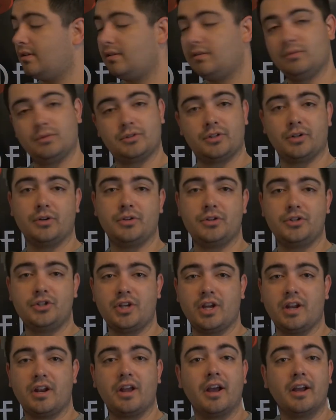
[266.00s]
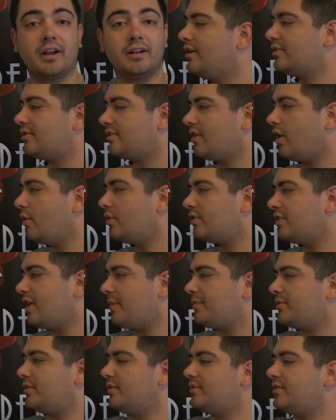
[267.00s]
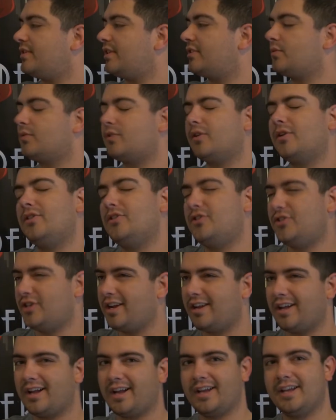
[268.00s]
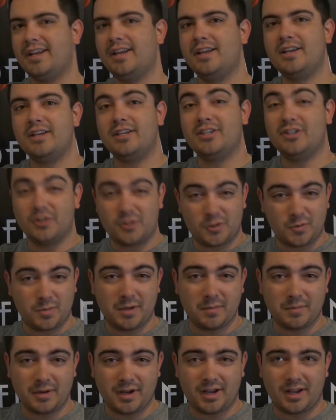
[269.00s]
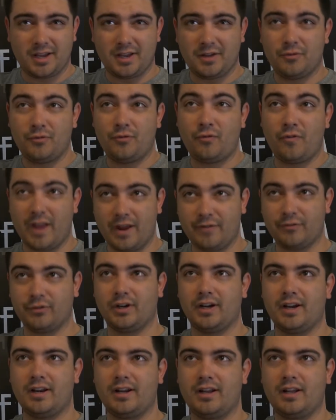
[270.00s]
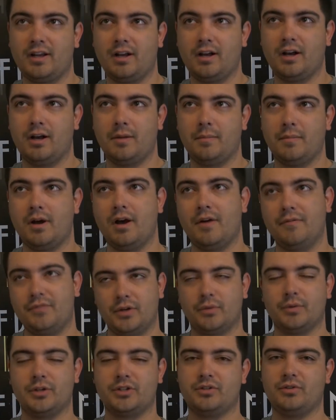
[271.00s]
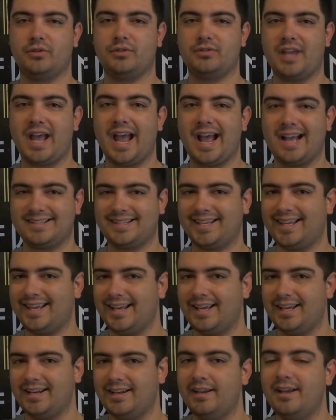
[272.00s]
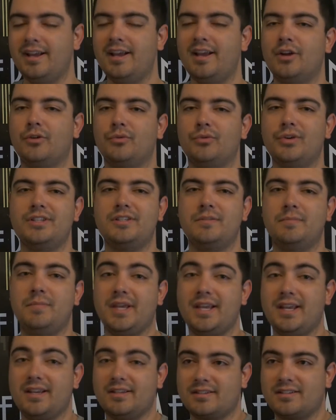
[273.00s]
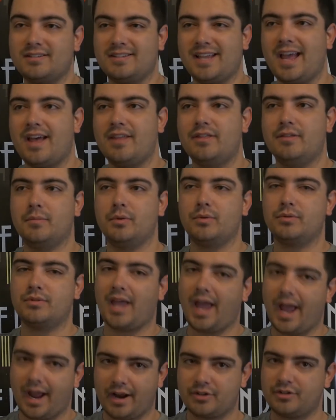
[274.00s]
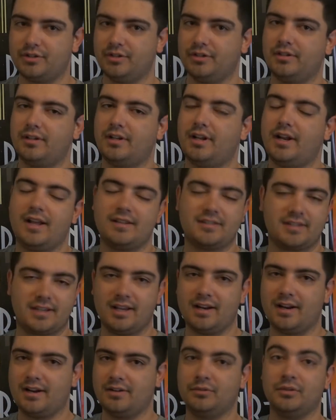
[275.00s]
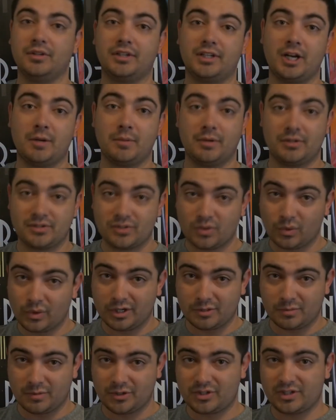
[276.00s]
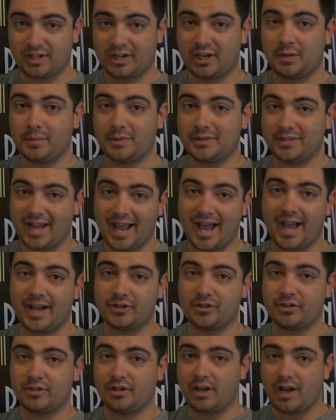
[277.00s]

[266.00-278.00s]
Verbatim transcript: Return of the Jedi. Star Wars Episode six, Return of the Jedi used to be my favorite um, of the originals as a kid. Reason being is because it had the most action, and as a kid I didn't really care about story as much as I cared about the action.